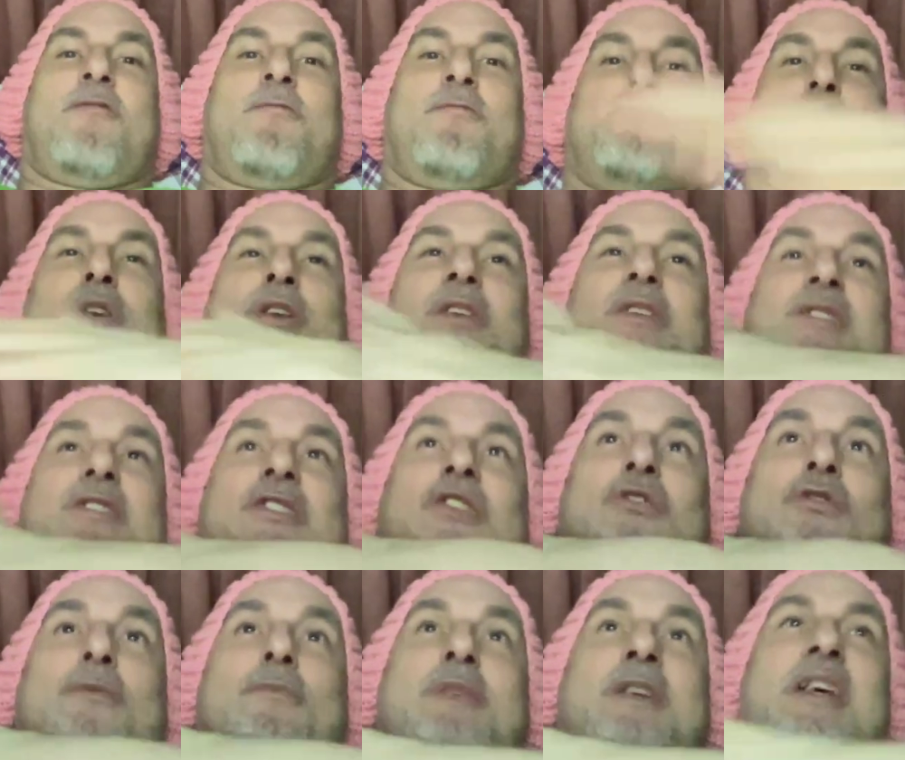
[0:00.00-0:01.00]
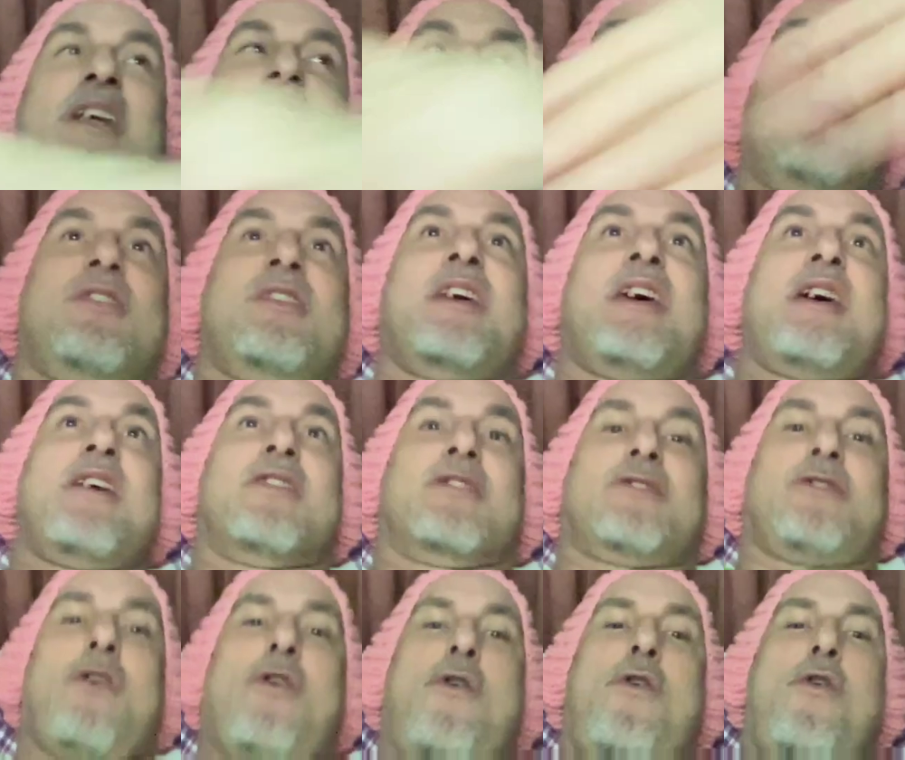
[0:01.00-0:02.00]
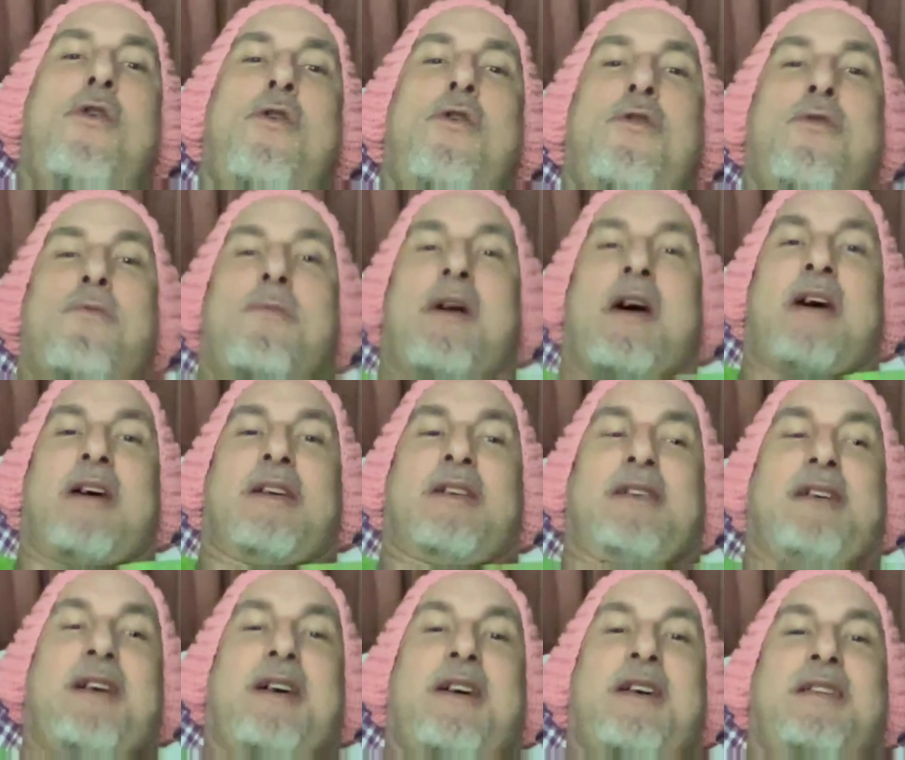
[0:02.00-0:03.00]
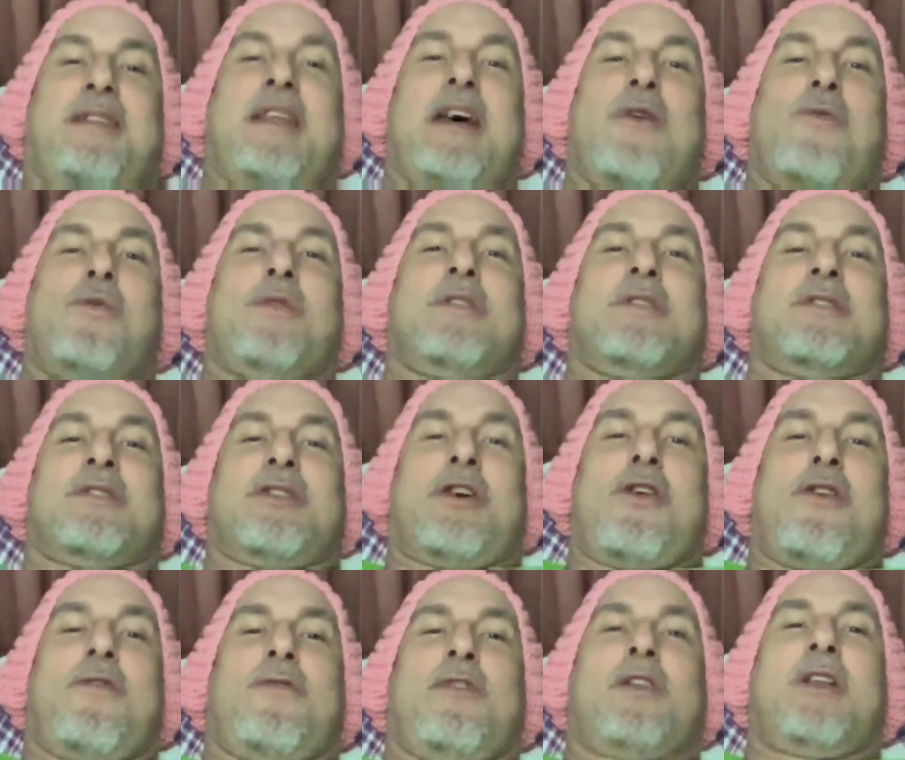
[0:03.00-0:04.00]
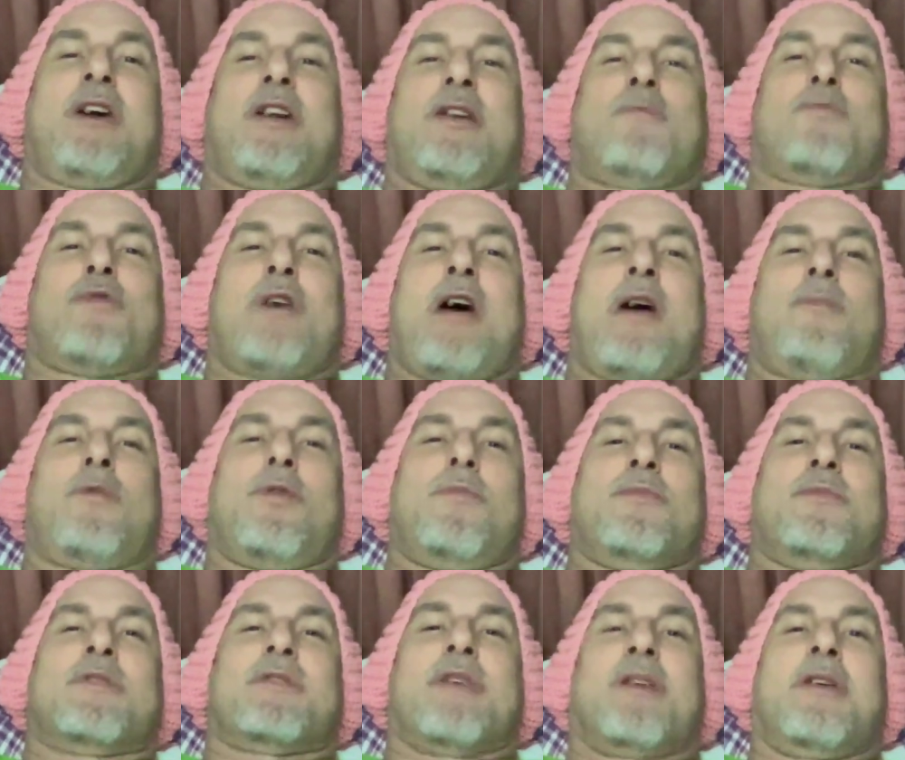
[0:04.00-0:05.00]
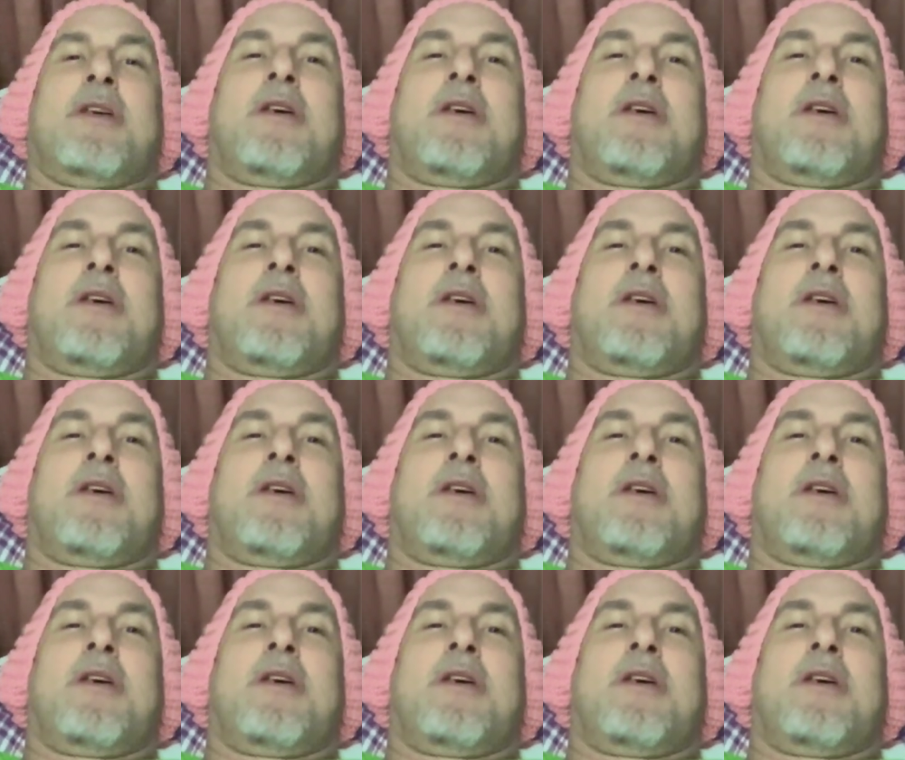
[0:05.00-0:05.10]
But distributing everything else, oh my God, that would solve a lot of problems.